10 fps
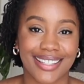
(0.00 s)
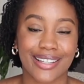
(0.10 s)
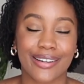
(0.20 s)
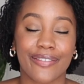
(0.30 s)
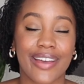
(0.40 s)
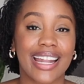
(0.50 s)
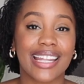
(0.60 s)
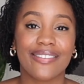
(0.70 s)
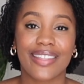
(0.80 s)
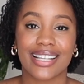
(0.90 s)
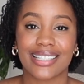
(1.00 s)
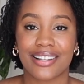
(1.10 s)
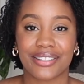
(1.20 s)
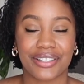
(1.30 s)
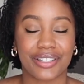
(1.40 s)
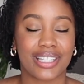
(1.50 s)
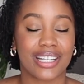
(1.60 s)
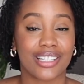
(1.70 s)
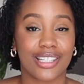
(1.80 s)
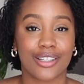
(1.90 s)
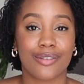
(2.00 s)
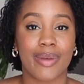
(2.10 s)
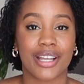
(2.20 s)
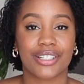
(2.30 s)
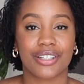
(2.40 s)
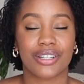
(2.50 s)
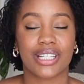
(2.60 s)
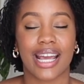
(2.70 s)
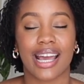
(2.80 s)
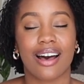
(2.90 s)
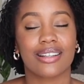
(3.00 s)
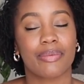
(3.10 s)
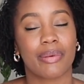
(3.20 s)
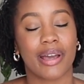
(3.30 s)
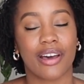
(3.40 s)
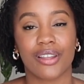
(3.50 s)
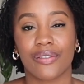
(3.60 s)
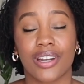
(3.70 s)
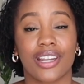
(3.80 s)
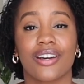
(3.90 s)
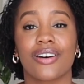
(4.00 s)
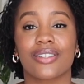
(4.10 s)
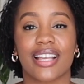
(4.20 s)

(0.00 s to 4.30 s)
So if any of that sounds interesting to you, make sure you check out some of my other videos.